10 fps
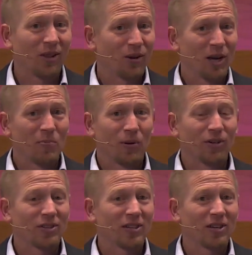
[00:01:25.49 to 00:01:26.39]
either in
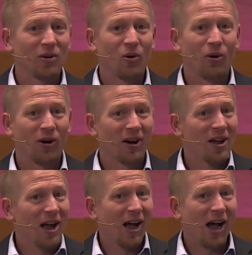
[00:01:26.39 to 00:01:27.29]
person or
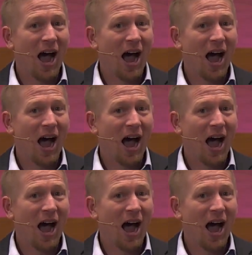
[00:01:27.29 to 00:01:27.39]
uh,